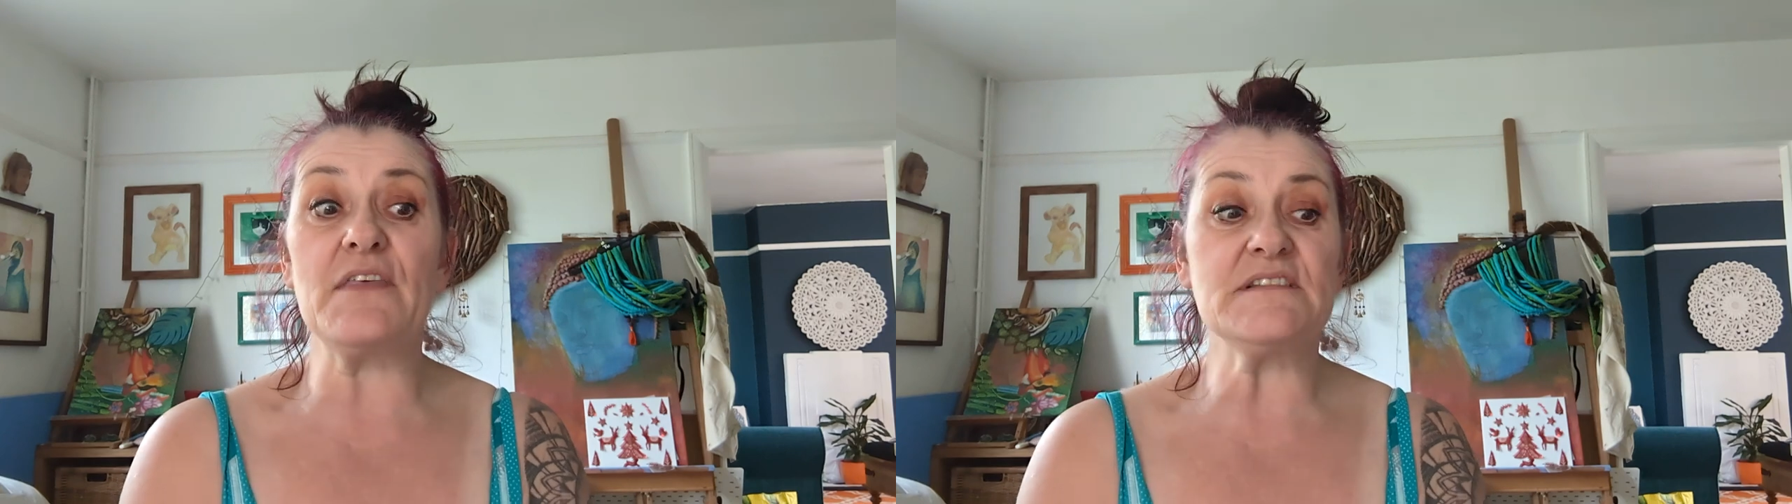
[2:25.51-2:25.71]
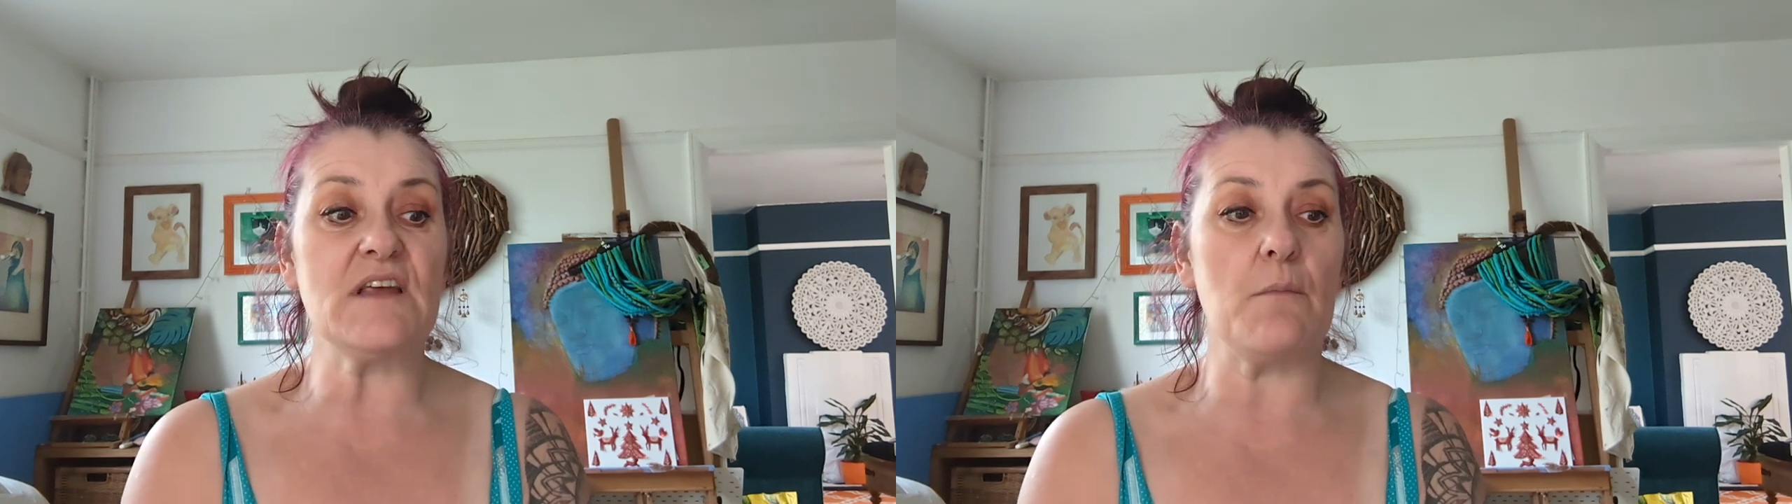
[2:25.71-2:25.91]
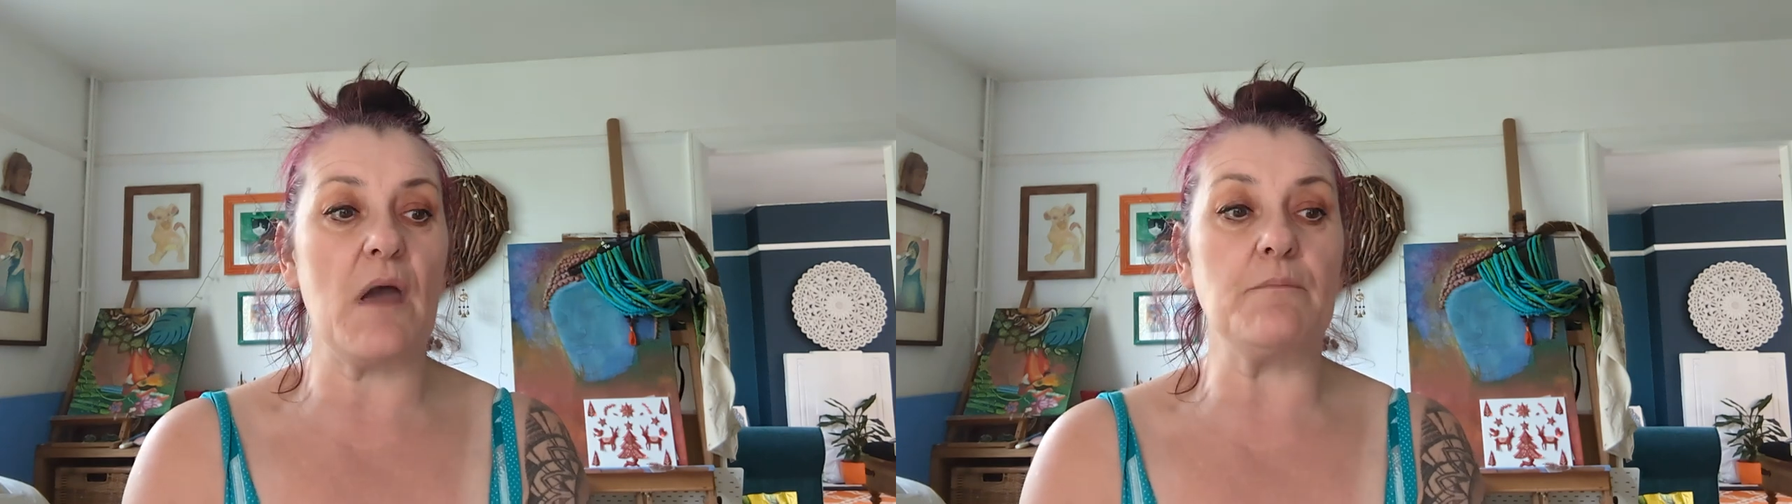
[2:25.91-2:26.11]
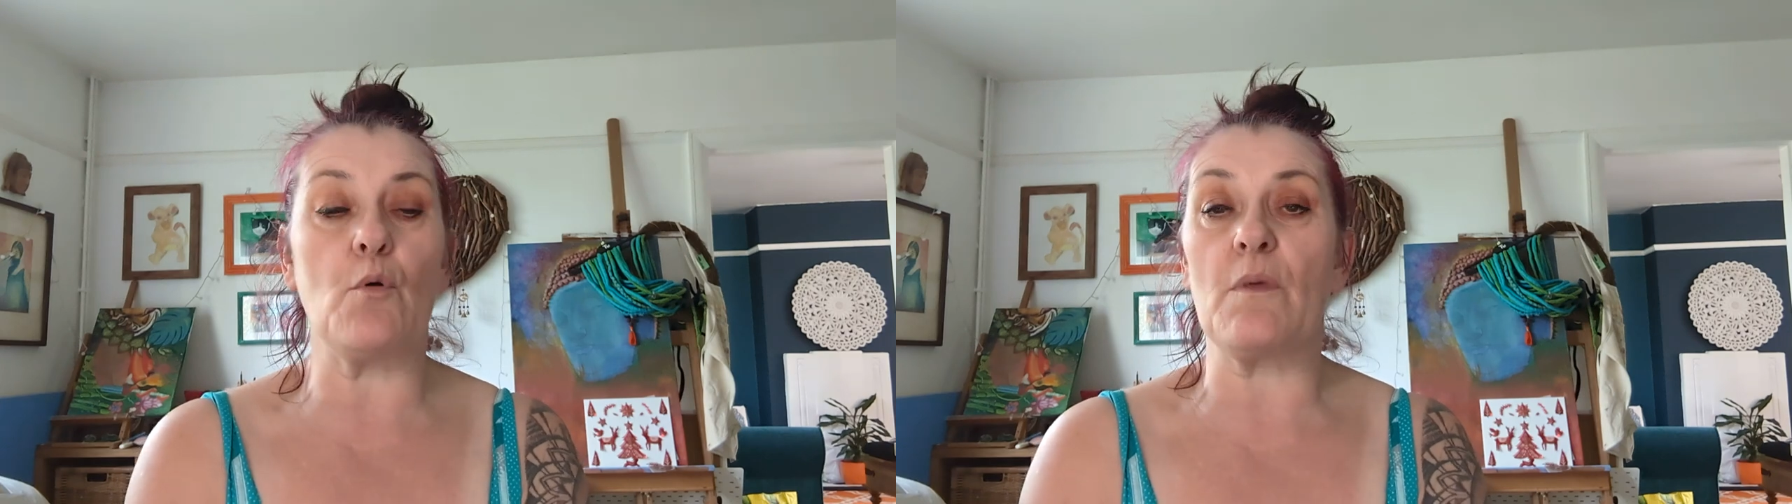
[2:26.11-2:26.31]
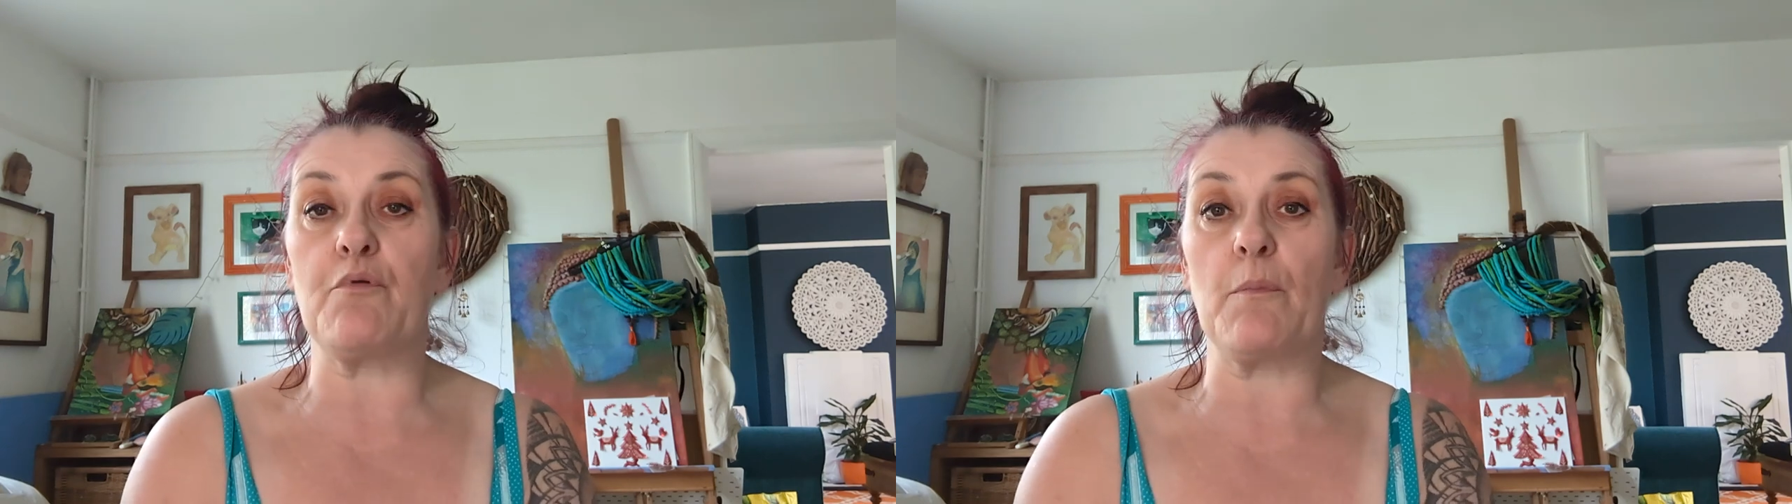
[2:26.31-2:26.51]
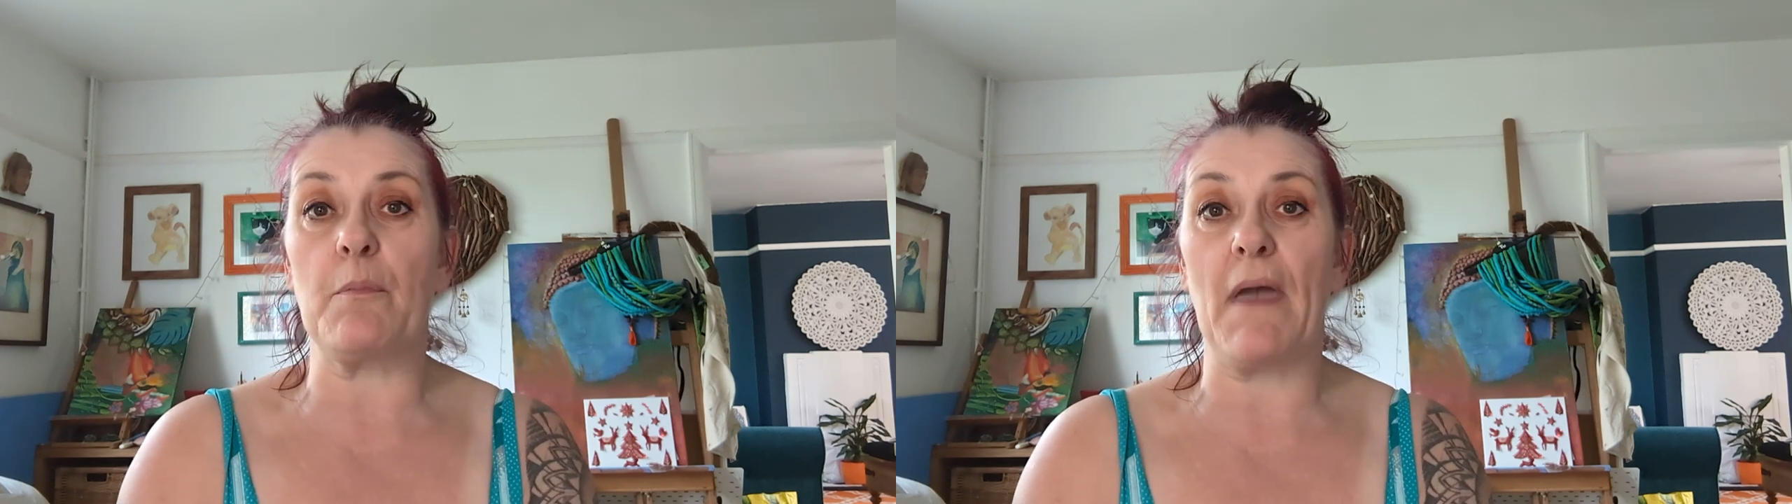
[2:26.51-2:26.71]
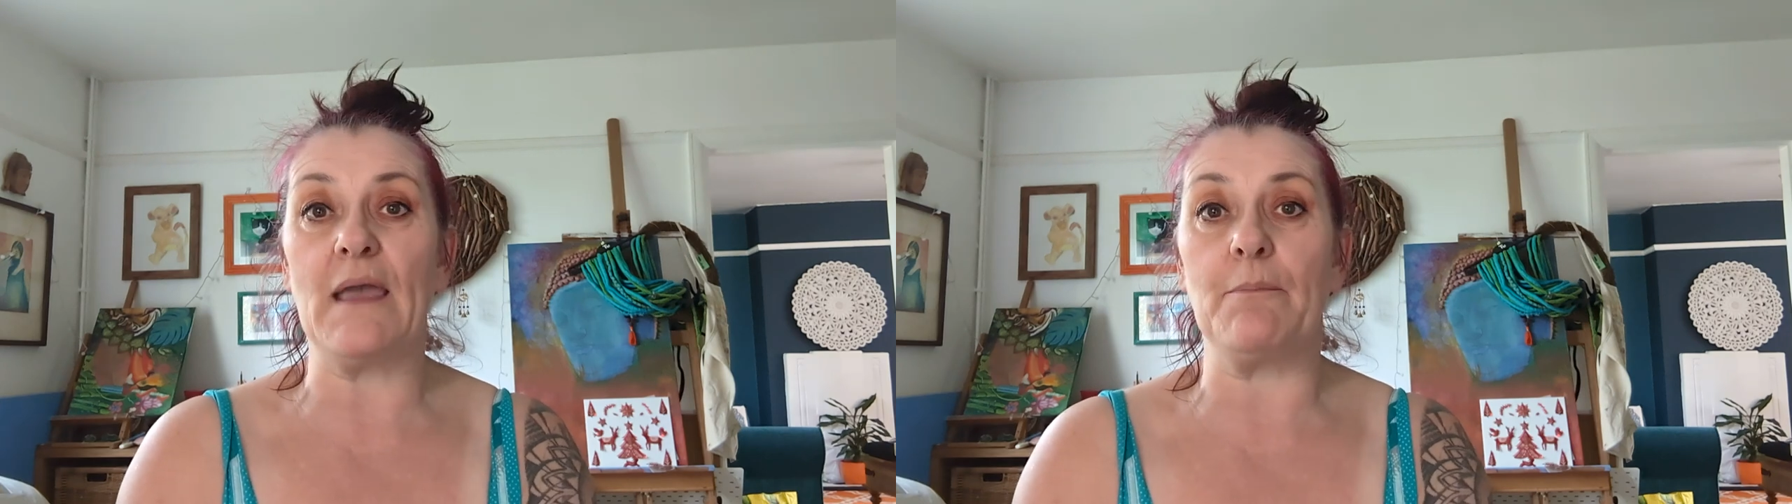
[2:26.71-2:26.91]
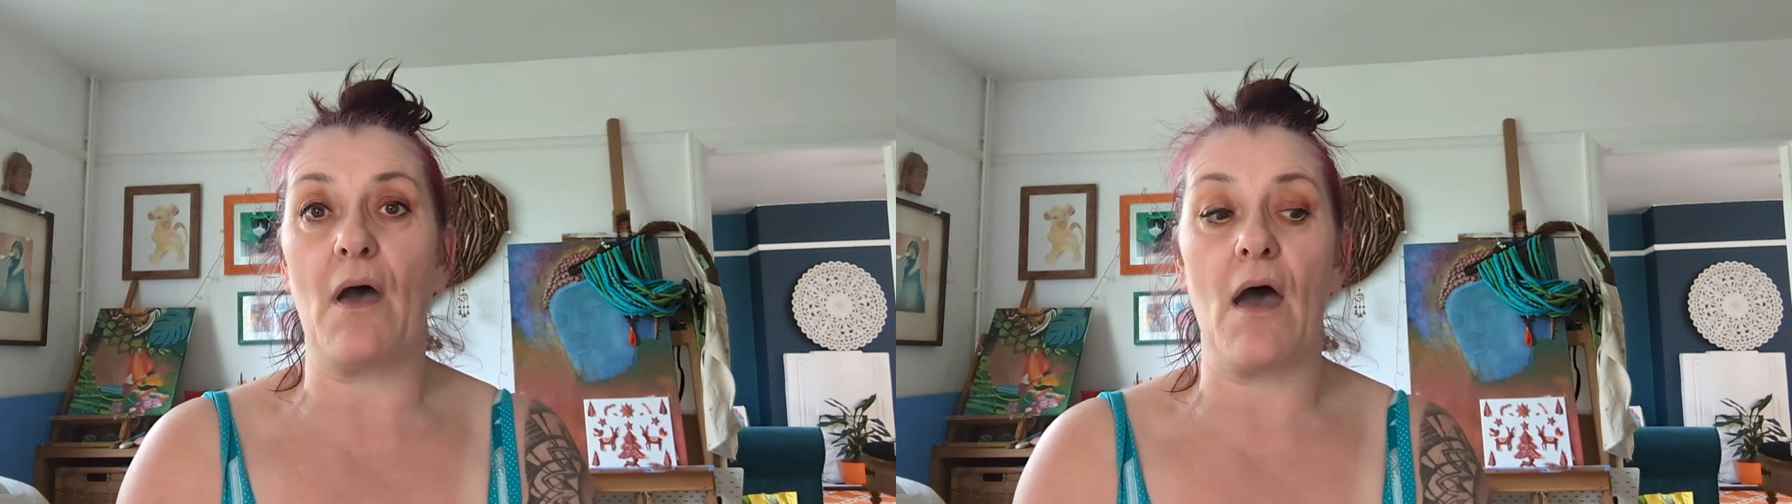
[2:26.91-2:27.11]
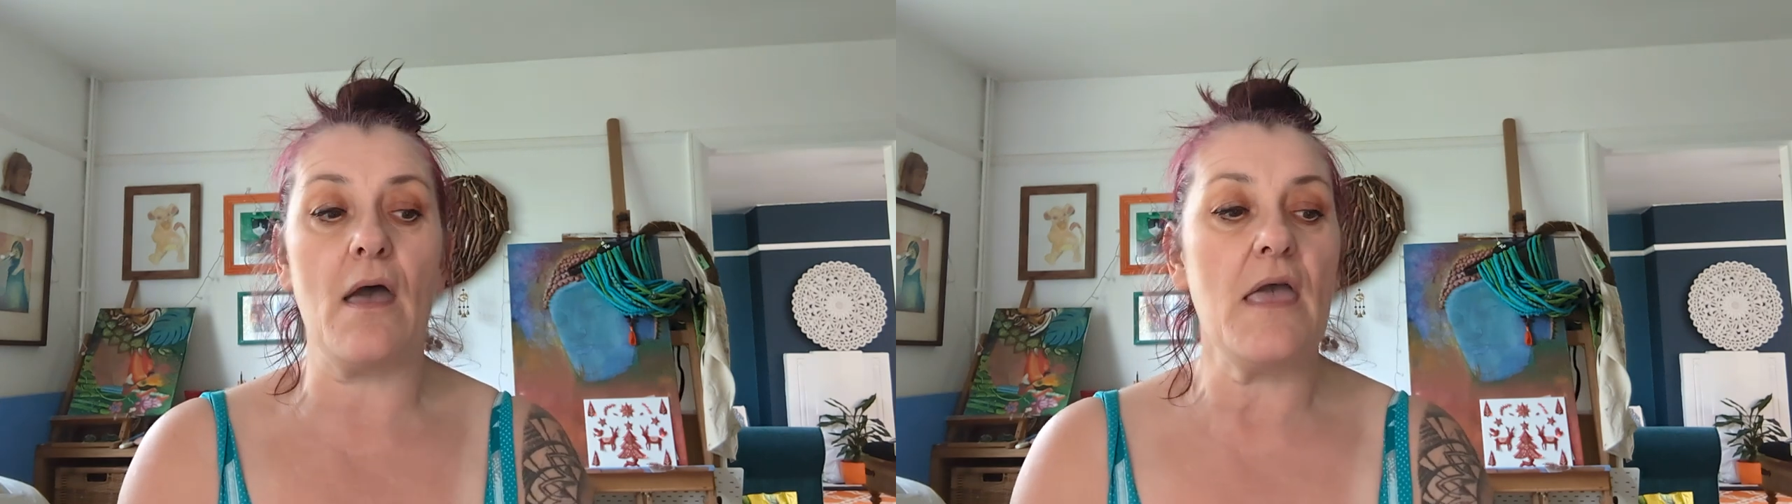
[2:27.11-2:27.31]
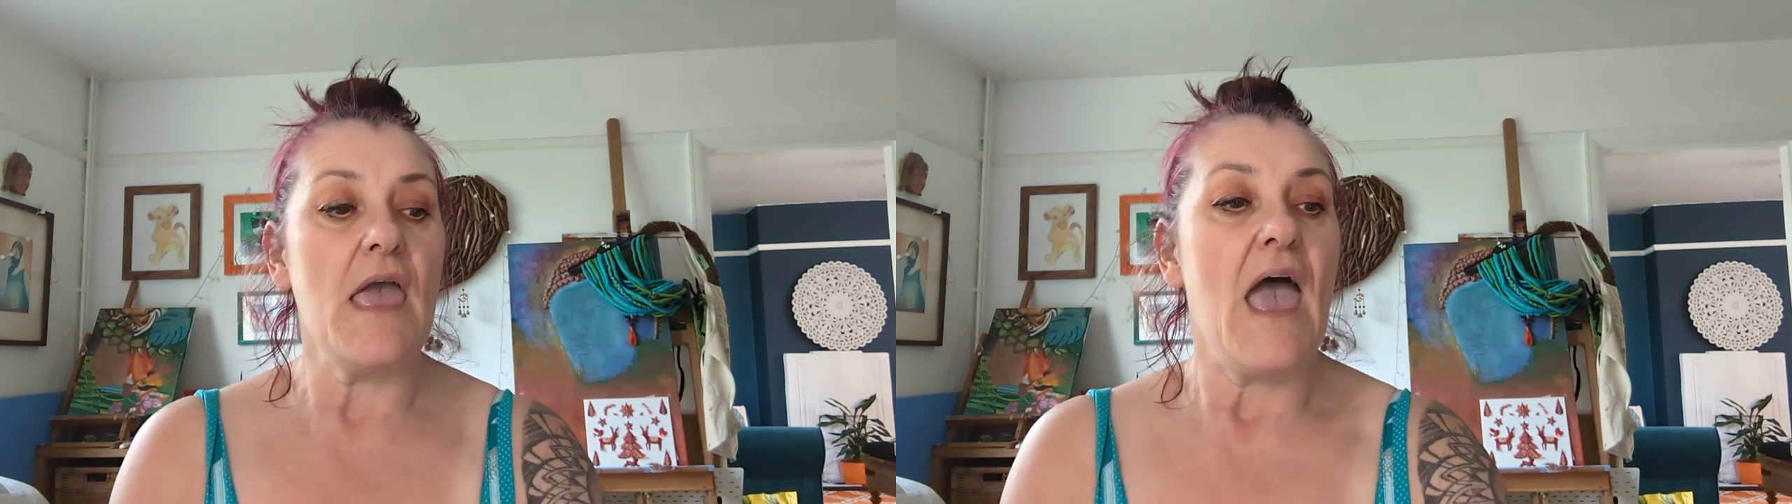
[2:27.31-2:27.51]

this time I'd bought the proper paper,